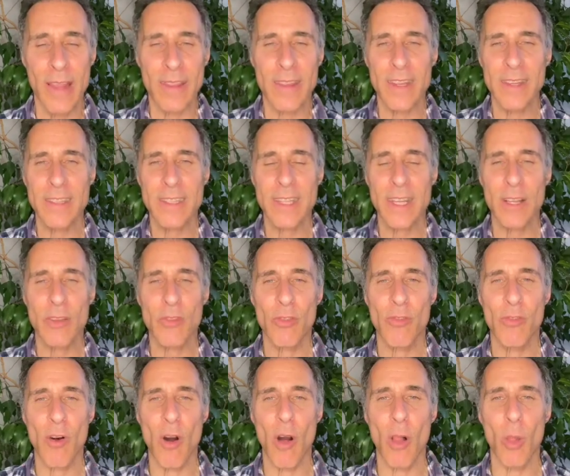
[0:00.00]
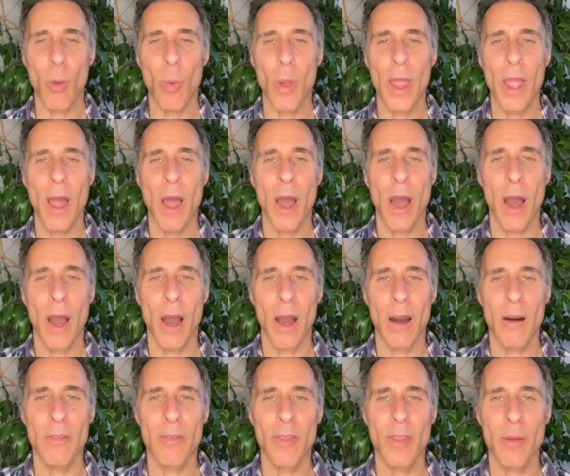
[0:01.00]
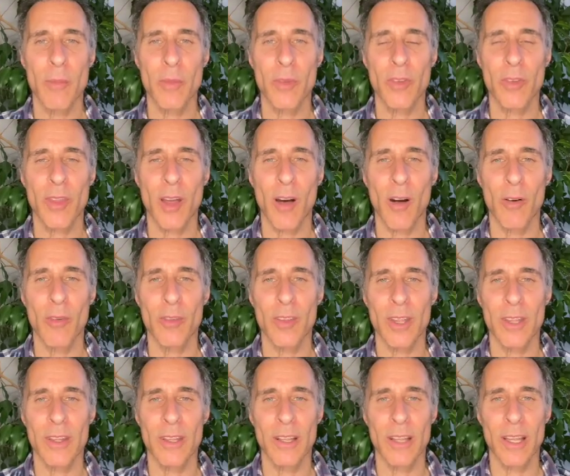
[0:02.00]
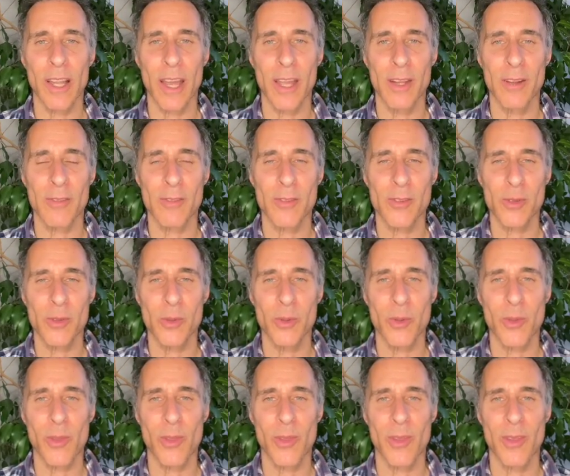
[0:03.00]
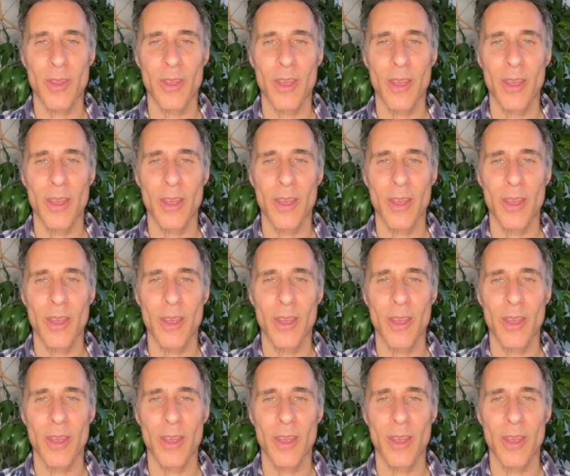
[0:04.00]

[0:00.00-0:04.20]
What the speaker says: These things fall away of themselves in the light of truth.